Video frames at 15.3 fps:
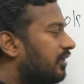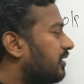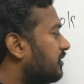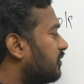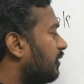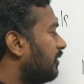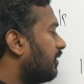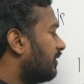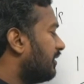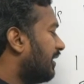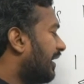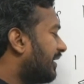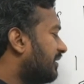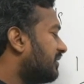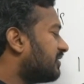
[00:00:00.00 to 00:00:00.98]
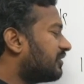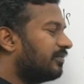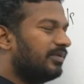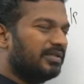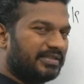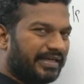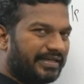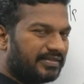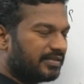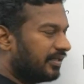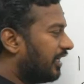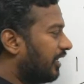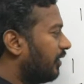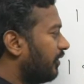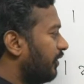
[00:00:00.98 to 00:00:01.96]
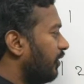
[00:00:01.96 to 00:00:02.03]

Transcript: so the largest of the 6 now,